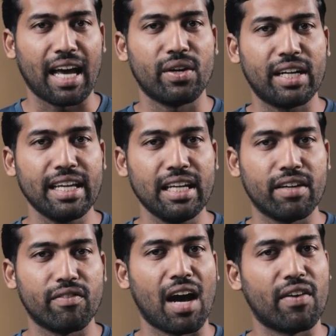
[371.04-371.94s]
Currently,
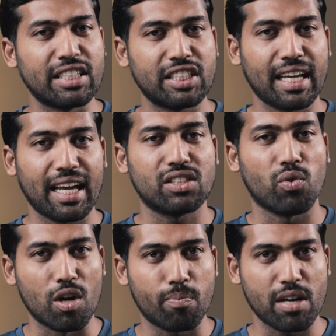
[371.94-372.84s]
our SDK has
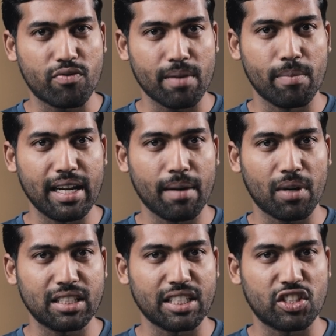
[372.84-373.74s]
1.5 billion
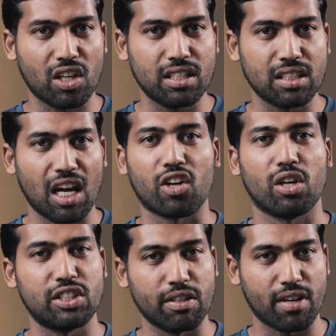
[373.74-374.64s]
plus installs
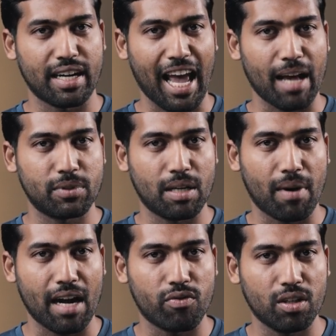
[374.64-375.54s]
across different apps and
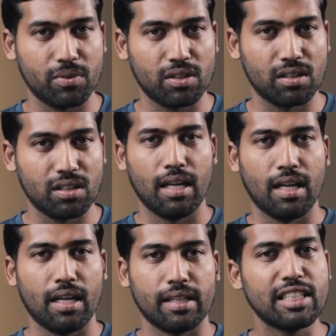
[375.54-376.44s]
platforms.
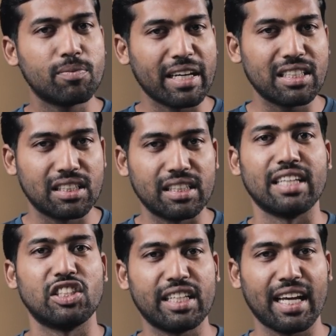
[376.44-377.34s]
This means the
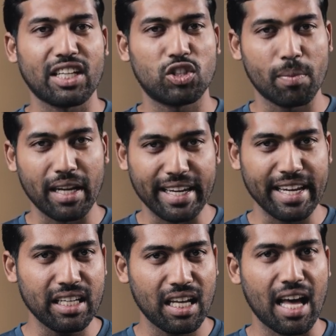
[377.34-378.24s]
SDK has to be
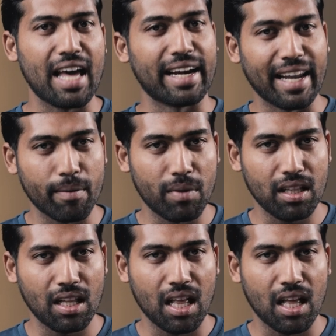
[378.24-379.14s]
lean,
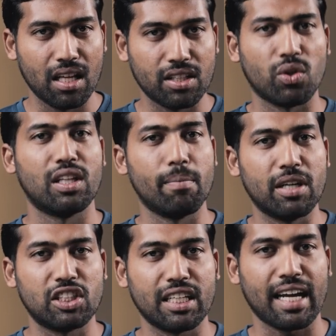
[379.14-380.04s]
reliable, so that
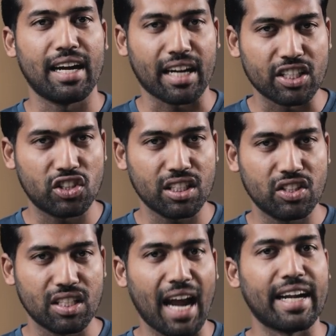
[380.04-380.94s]
merchant can trust
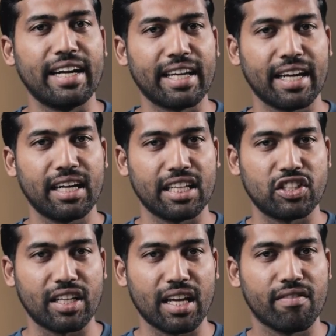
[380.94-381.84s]
us and integrate the
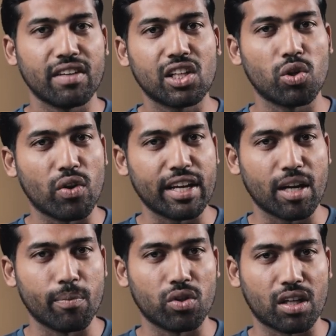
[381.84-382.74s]
SDK without
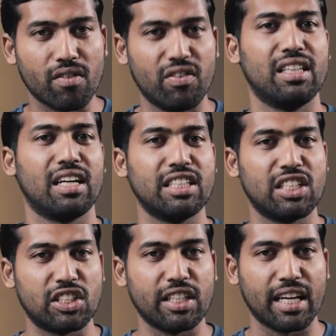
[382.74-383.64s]
worrying about whether
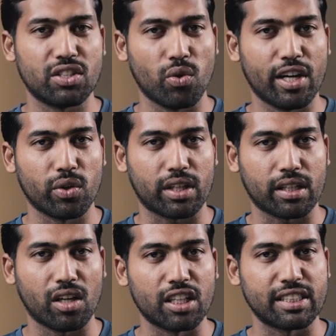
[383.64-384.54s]
this SDK is going to
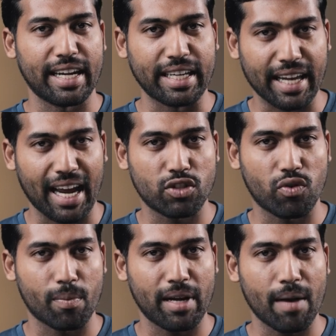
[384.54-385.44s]
cause any crash
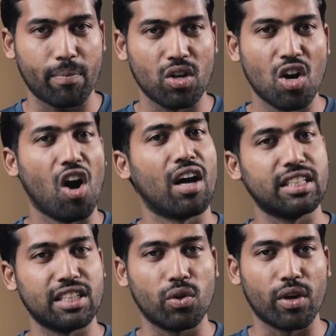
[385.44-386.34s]
for my app or
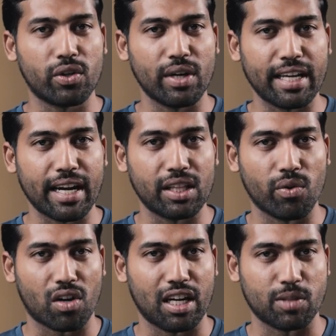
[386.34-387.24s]
is it going to degrade the
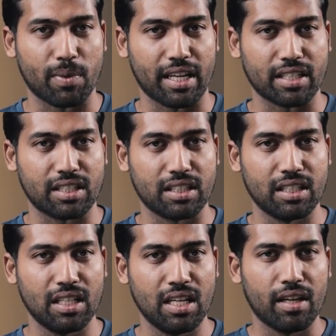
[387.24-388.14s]
overall experience.
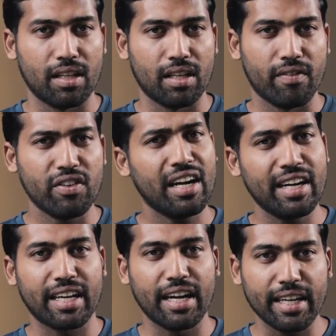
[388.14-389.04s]
We are
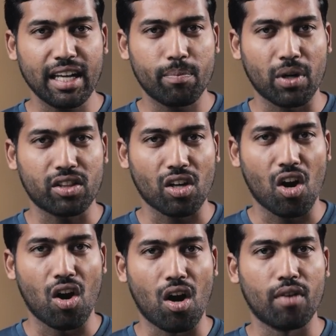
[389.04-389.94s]
in a critical
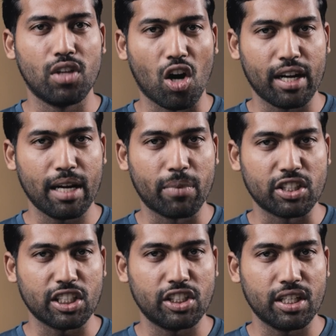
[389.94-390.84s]
path of the online
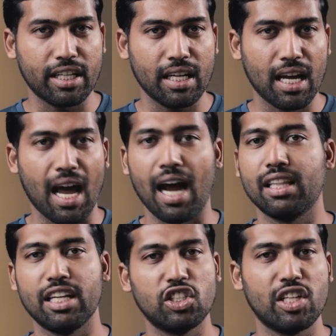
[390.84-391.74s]
purchase journey
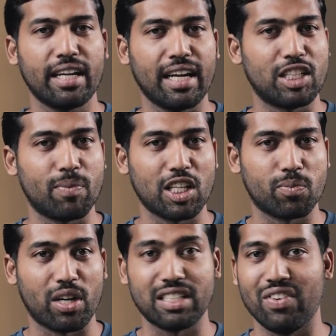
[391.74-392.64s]
and the engineering and
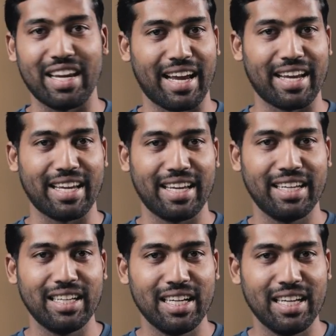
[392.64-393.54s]
experience bar is very high.
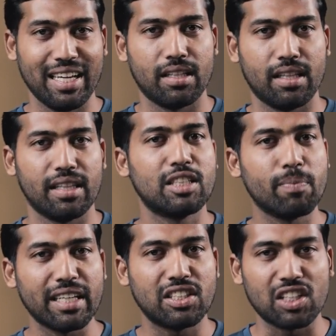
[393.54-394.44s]
This
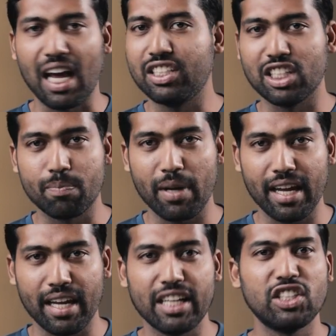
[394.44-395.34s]
means at
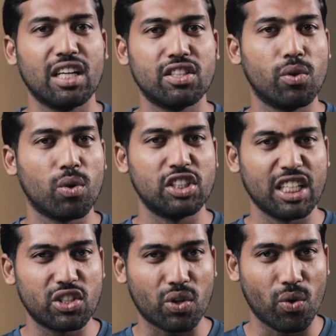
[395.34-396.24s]
Juspay, engineers don't
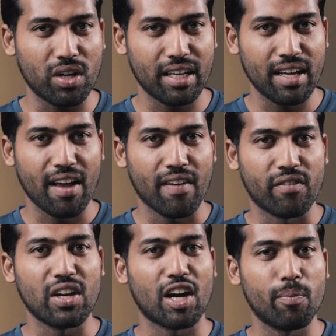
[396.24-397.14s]
just code,
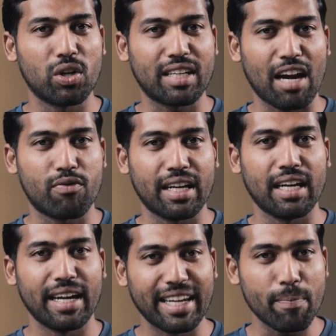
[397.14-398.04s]
we are about
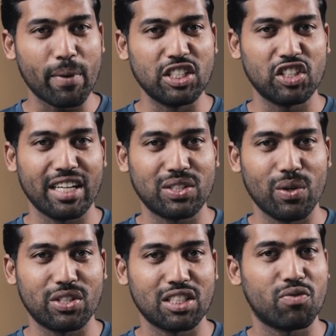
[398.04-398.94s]
crafting deep engineering
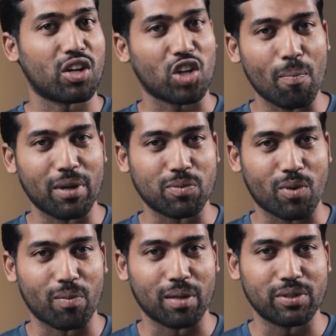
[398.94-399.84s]
solutions for complex
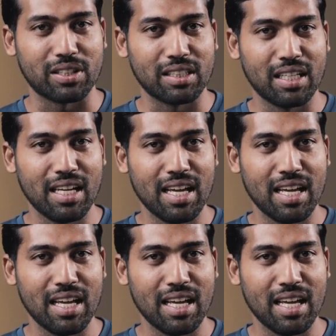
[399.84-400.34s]
problems.